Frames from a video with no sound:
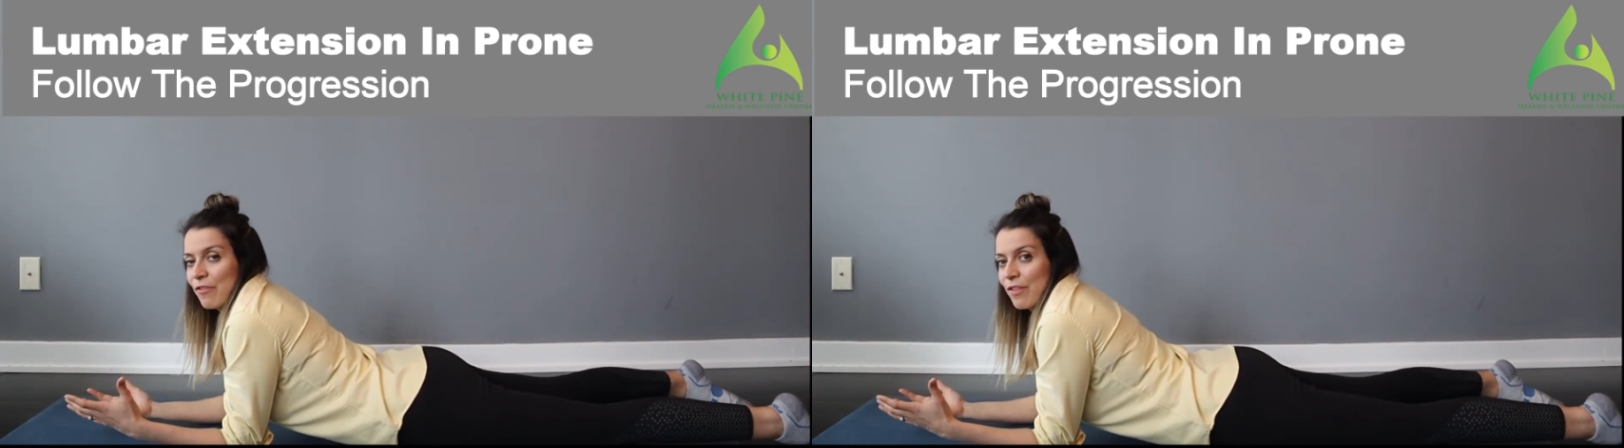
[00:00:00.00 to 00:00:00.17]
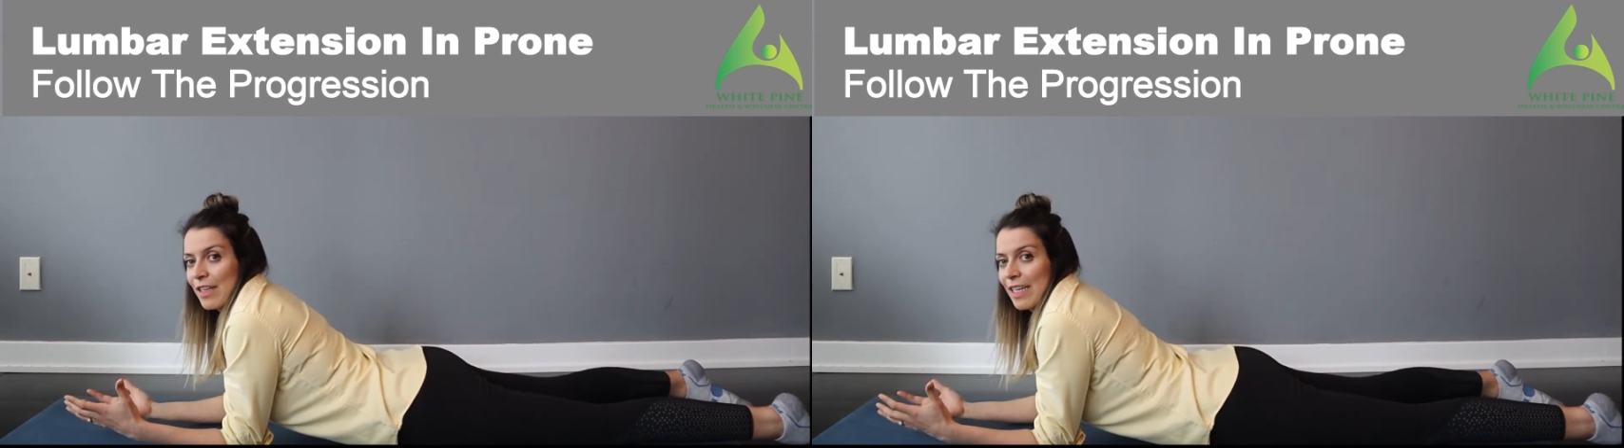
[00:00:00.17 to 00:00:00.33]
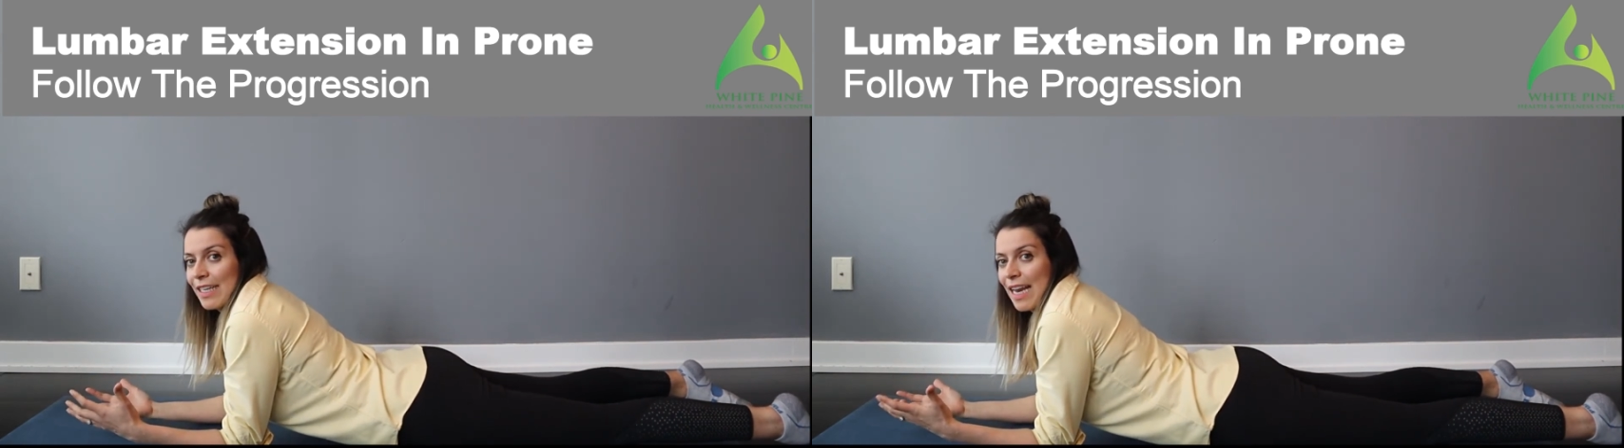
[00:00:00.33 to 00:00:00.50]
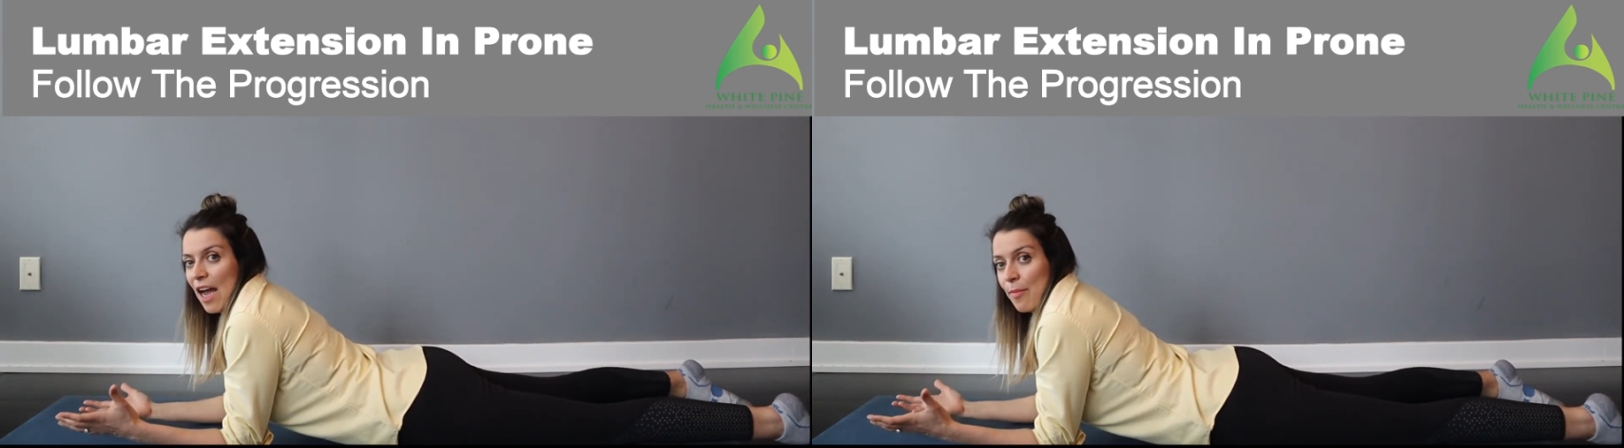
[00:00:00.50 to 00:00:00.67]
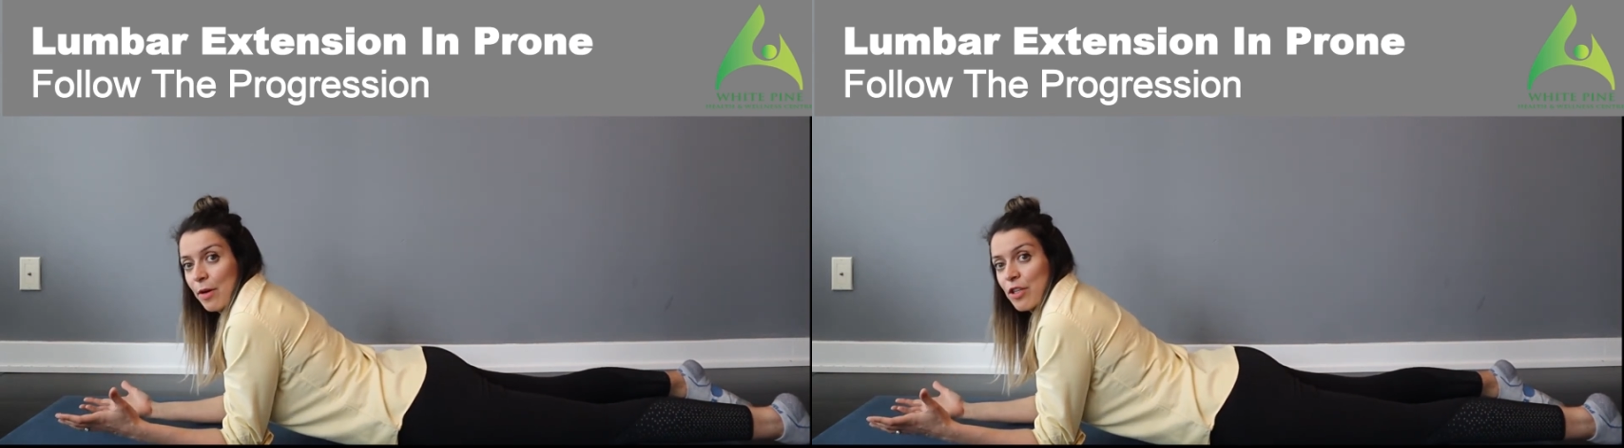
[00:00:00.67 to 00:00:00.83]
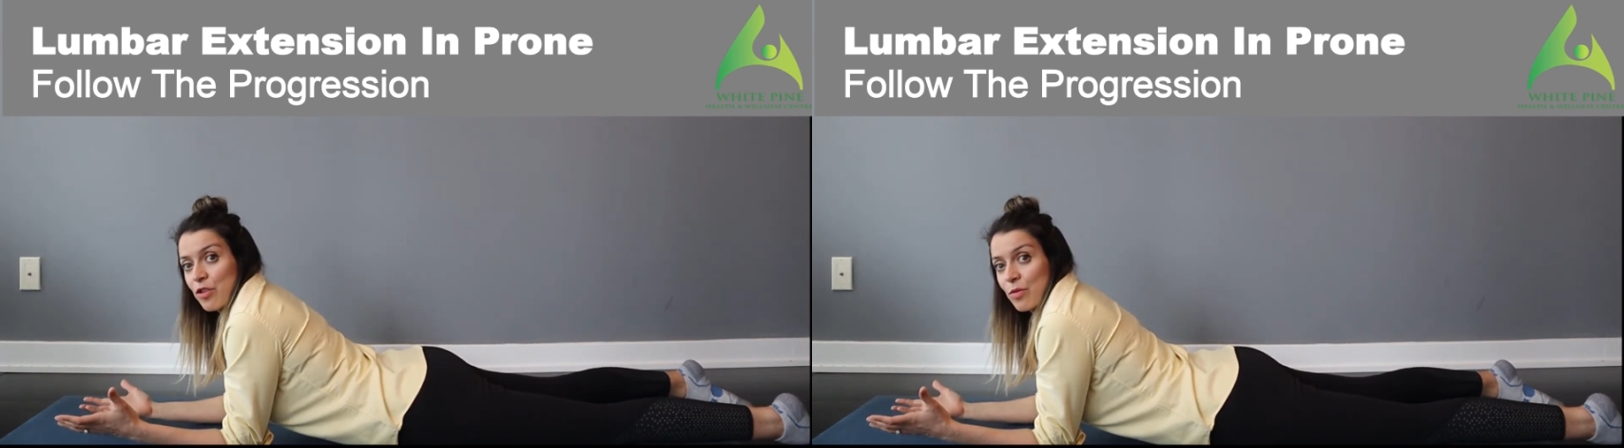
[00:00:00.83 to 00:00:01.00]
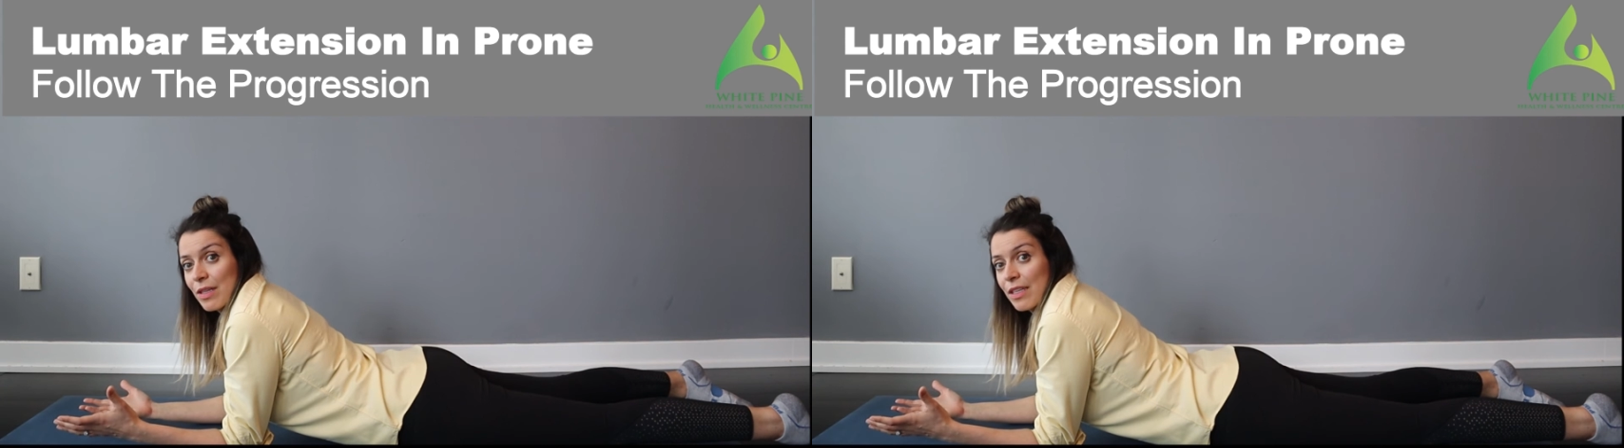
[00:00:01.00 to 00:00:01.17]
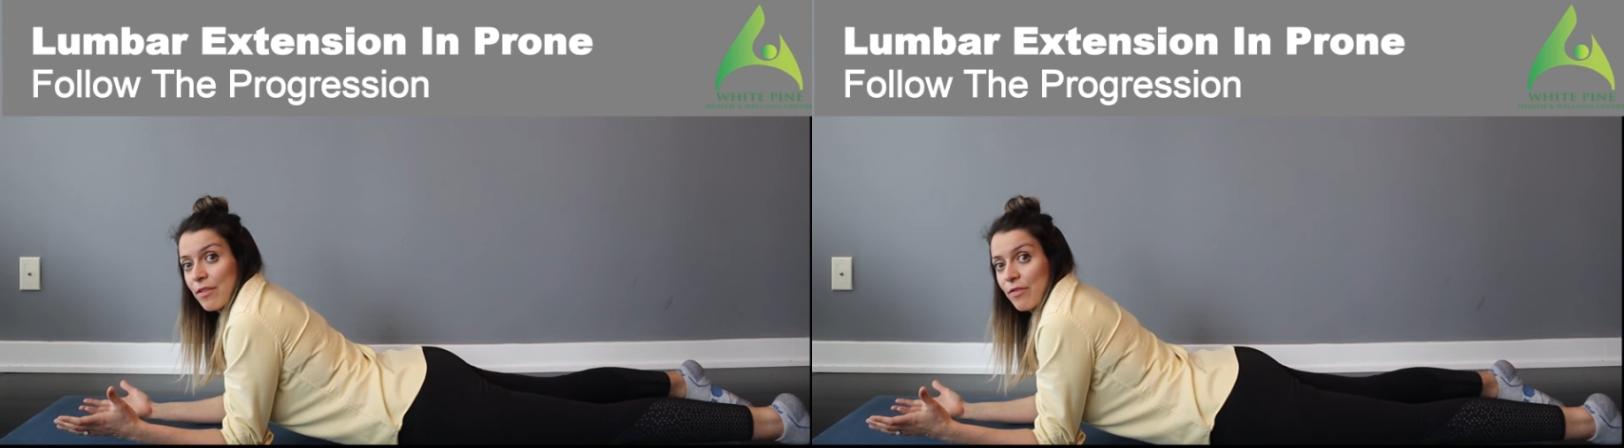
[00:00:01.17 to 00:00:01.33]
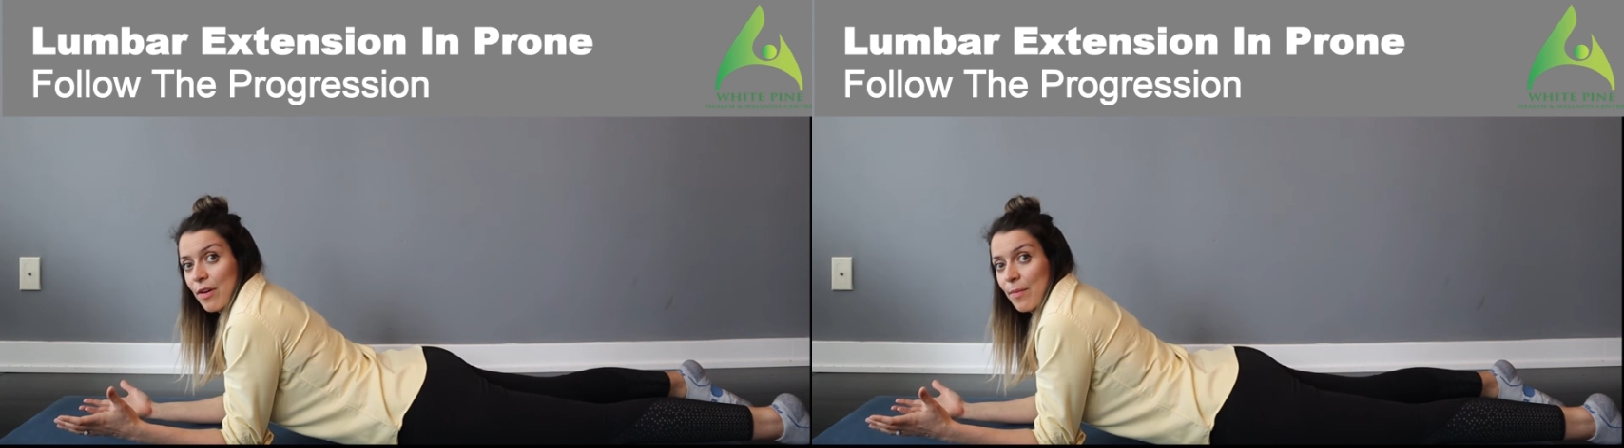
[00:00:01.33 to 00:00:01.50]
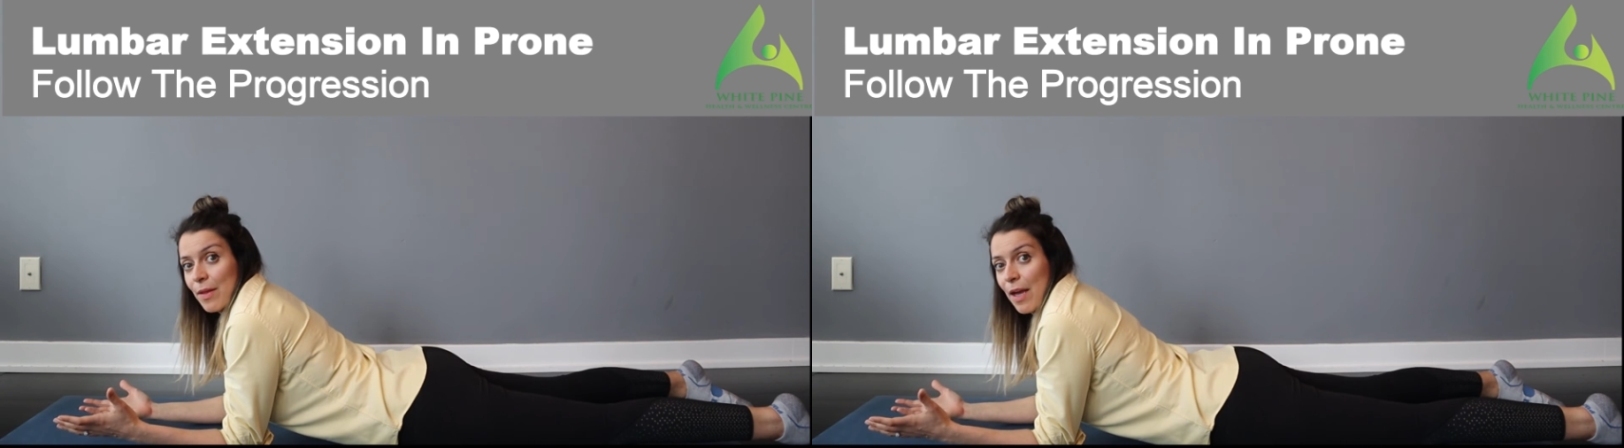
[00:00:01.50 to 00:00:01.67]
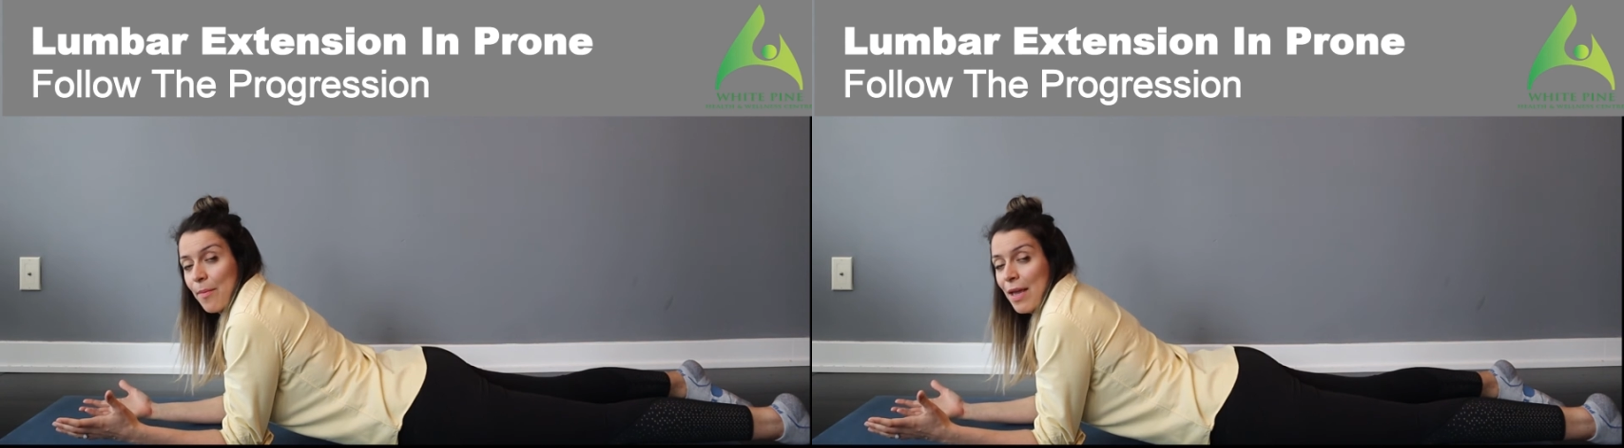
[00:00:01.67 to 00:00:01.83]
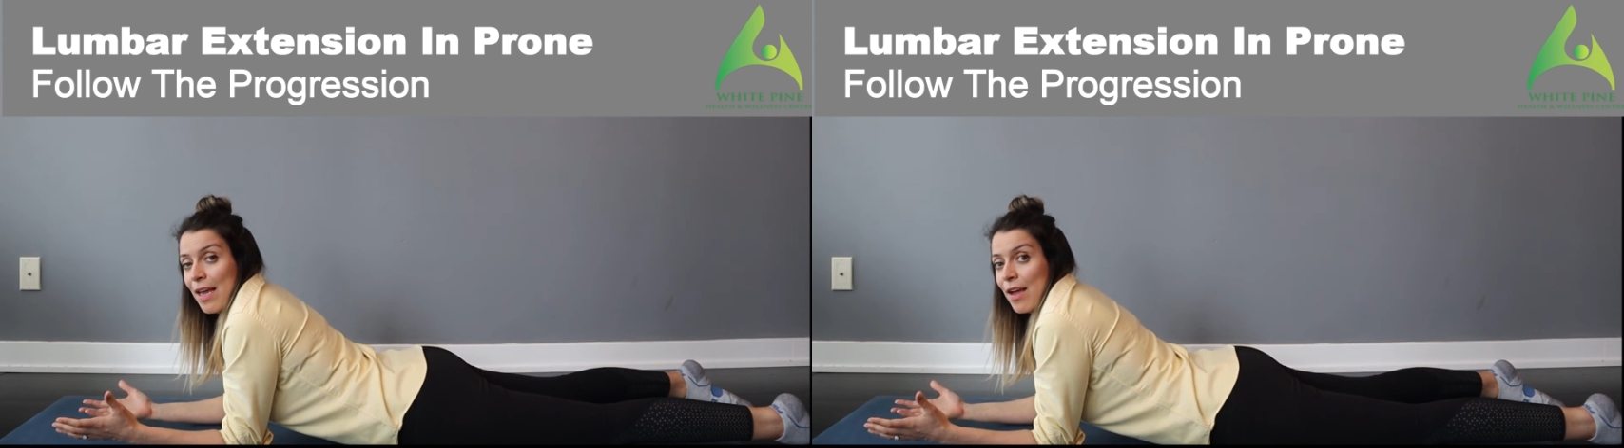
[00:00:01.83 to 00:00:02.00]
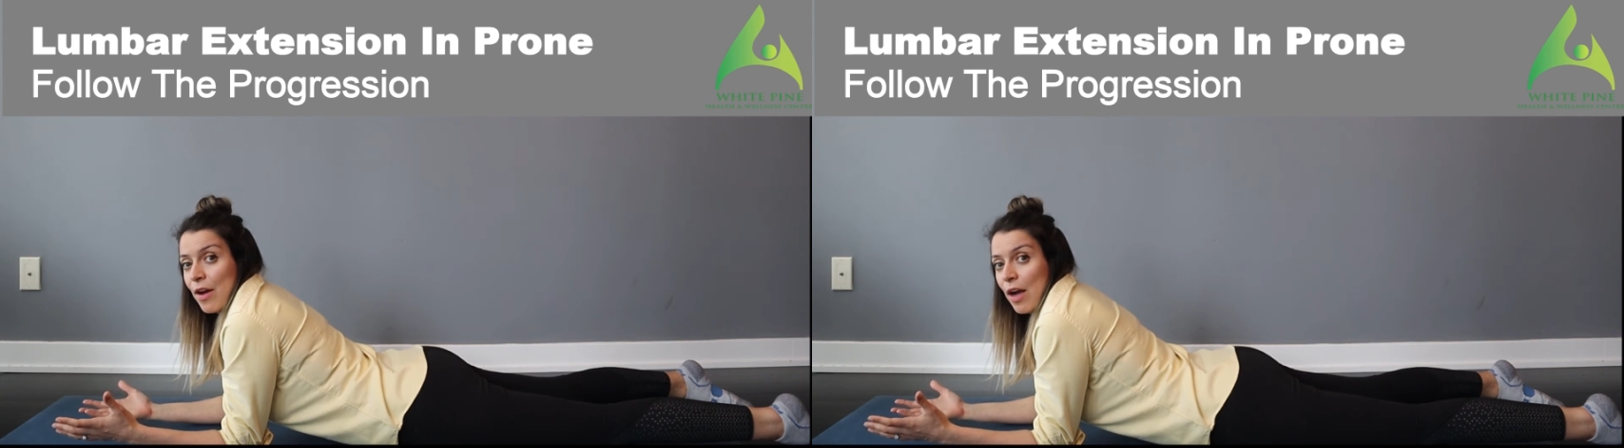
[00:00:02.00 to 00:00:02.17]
feeling that much relief from them.